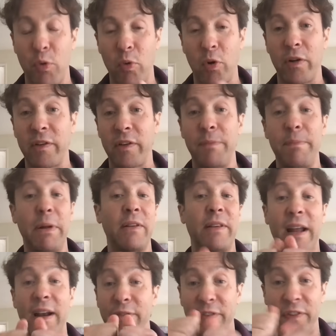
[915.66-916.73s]
world is built
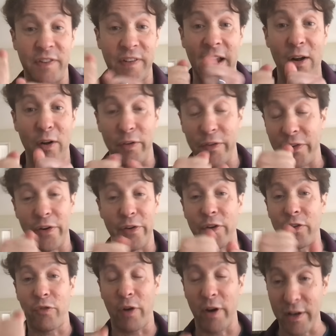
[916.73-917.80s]
out of cells that are
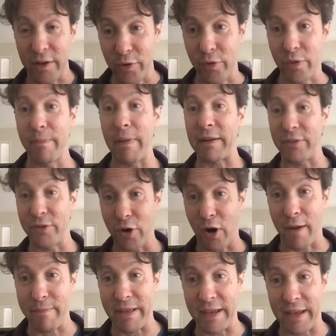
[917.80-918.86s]
just trying to do the best
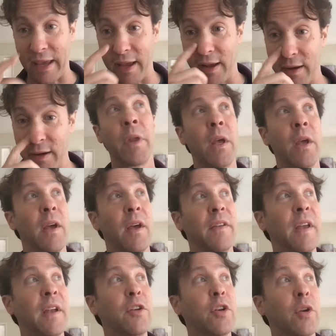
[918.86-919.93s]
job they can.
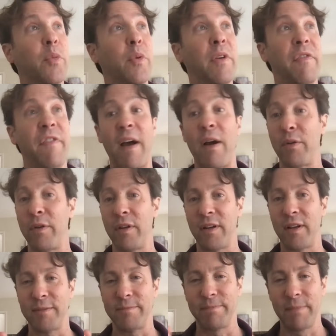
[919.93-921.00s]
Essentially, we found
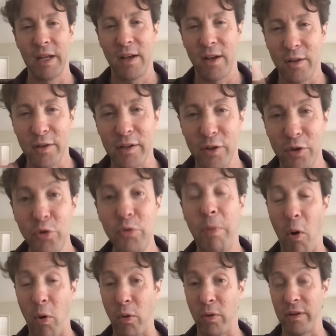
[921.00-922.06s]
a, a little
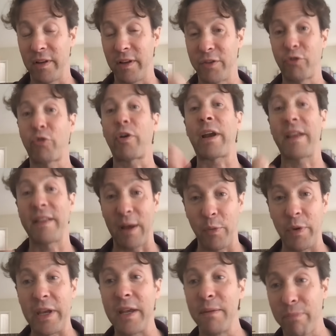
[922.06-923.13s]
loophole, a trick that
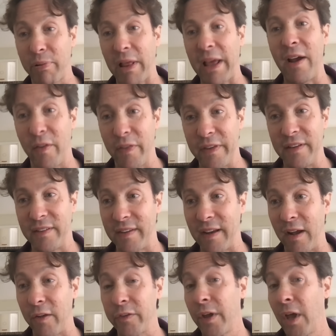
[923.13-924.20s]
we can play on these
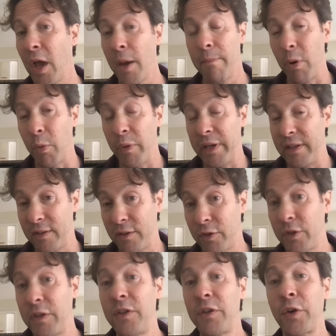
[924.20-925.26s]
cells, but we
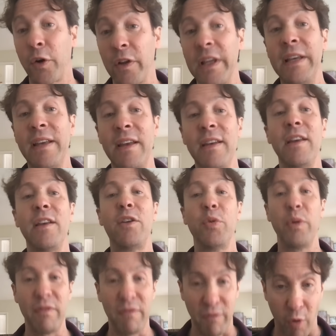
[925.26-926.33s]
certainly didn't need
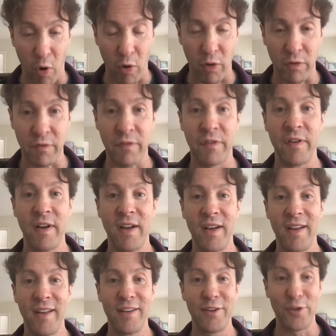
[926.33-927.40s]
to evolve
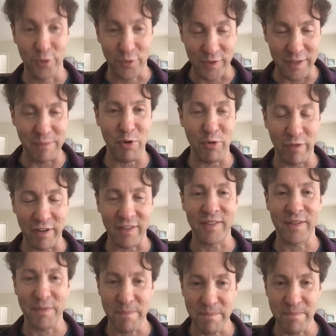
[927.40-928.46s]
to see movies.